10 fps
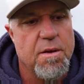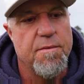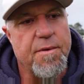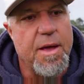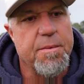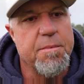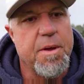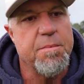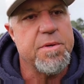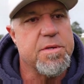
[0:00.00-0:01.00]
family
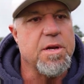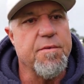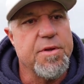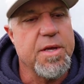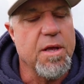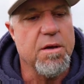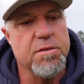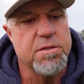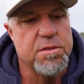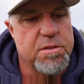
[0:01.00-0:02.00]
members and everything
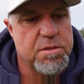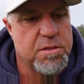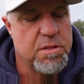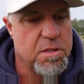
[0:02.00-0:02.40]
else